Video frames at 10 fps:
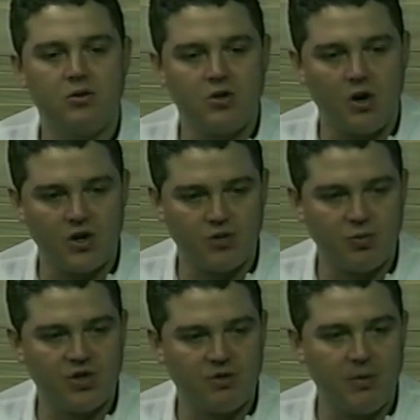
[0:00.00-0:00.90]
tossed
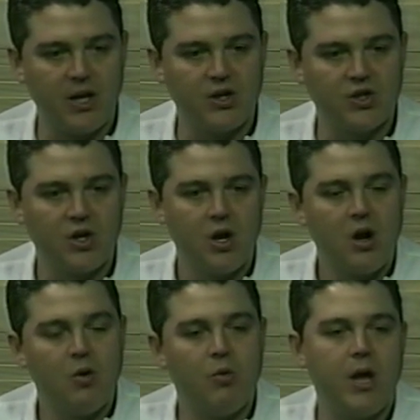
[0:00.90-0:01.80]
with spinach.
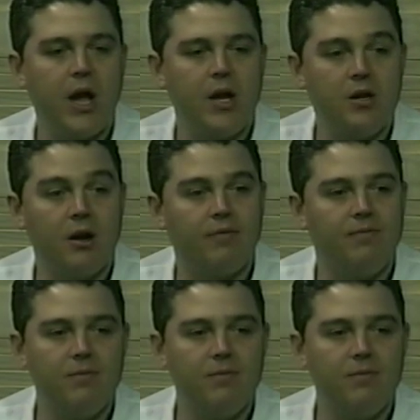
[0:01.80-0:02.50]
We add